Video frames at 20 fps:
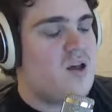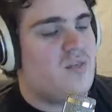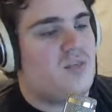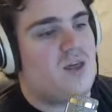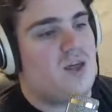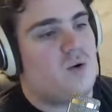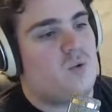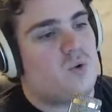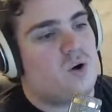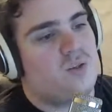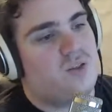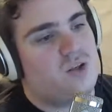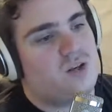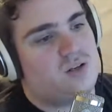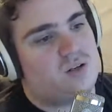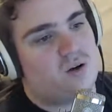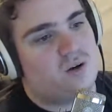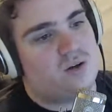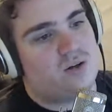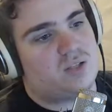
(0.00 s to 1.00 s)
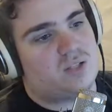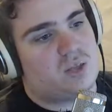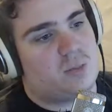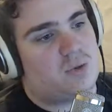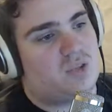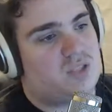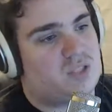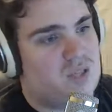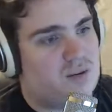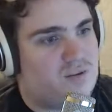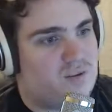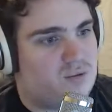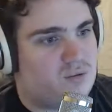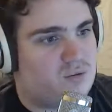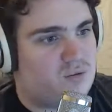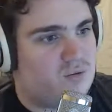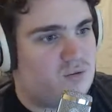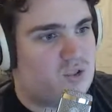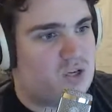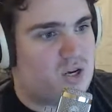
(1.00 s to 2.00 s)
They had won the Dota Summit
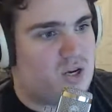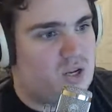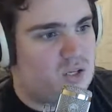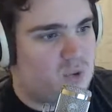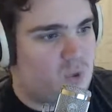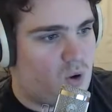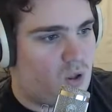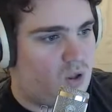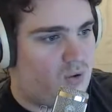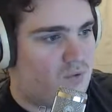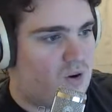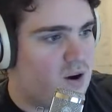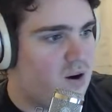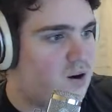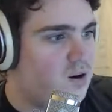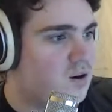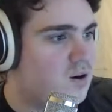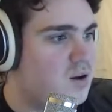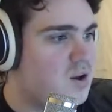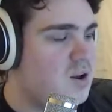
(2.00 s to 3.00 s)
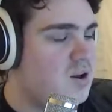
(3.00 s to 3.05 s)
7 Chinese qualifier,